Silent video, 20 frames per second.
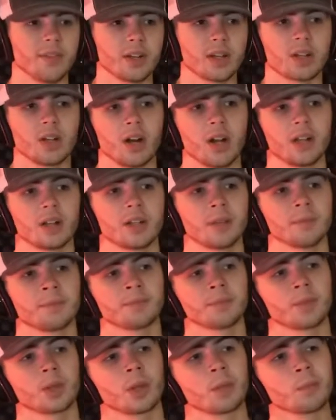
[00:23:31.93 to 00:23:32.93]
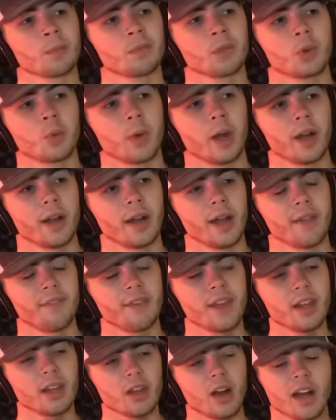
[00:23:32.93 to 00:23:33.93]
Clark, where if
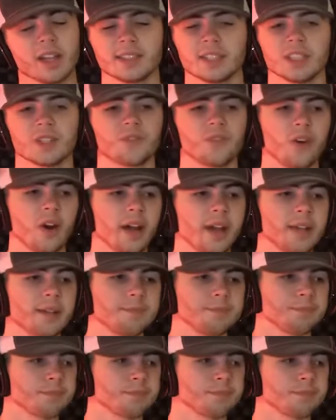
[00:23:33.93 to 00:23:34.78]
he lost this fight,